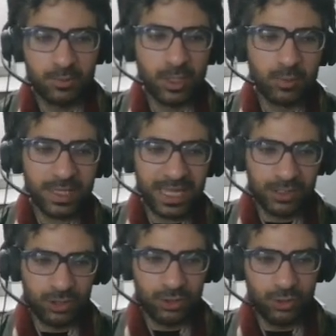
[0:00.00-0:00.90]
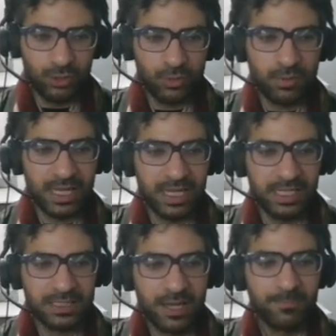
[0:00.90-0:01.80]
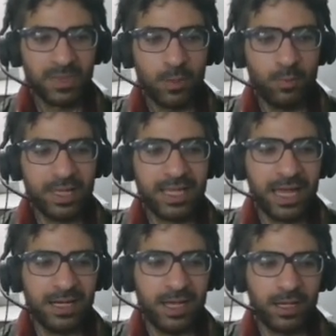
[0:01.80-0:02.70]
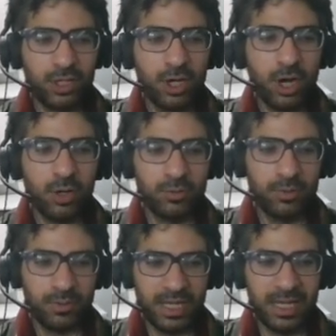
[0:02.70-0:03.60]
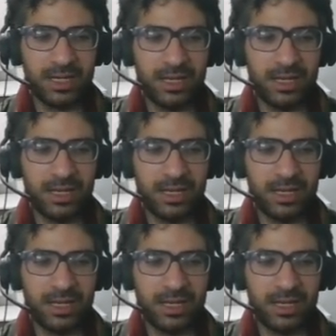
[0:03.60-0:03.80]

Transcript: What we can do is we can go in